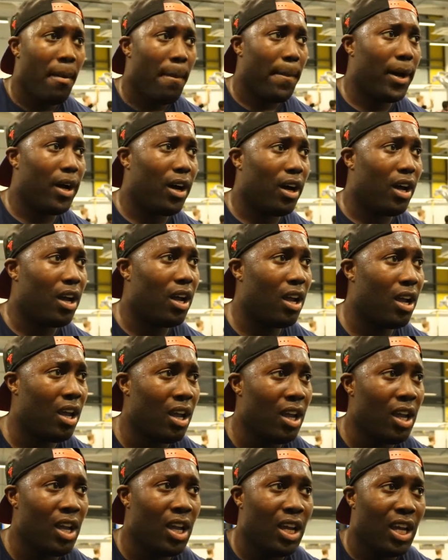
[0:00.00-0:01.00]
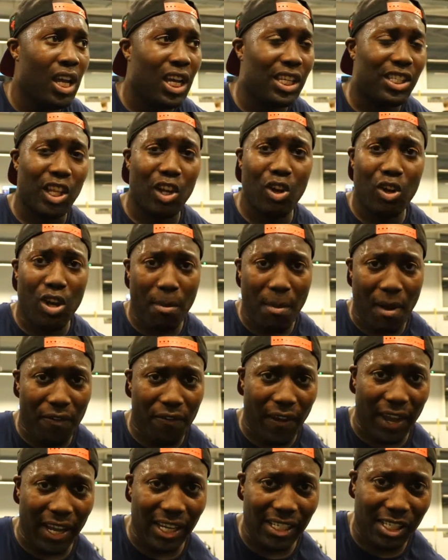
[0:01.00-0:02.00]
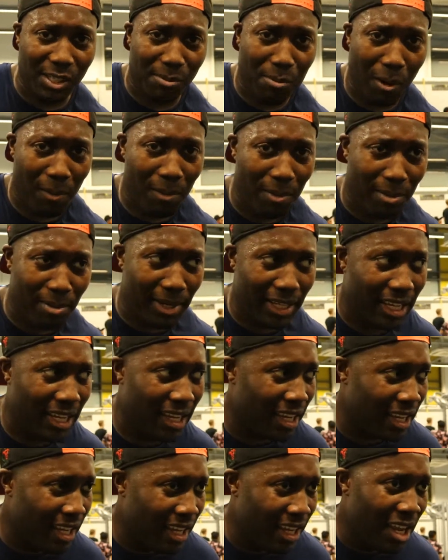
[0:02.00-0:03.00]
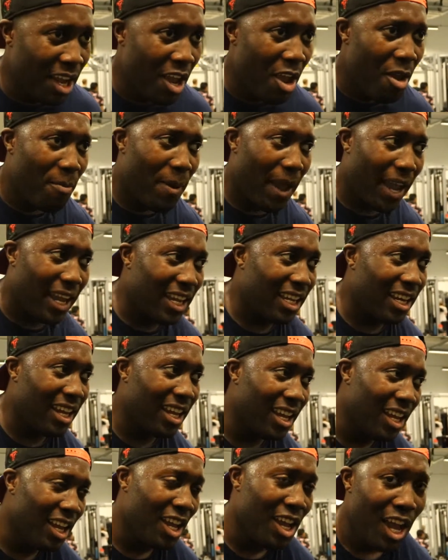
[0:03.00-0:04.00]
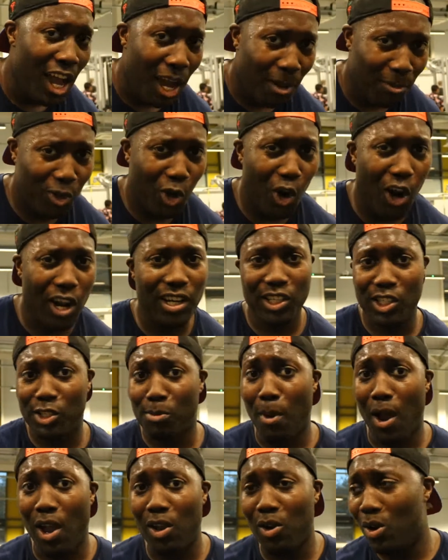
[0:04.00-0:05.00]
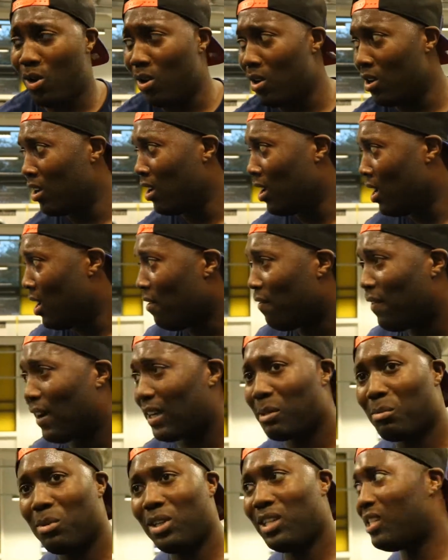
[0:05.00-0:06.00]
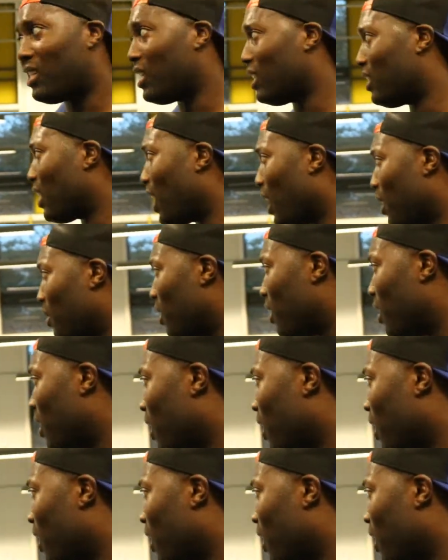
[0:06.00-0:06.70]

But as the look on my face is probably painting. I'm trying to smile. So I'm going to sit down.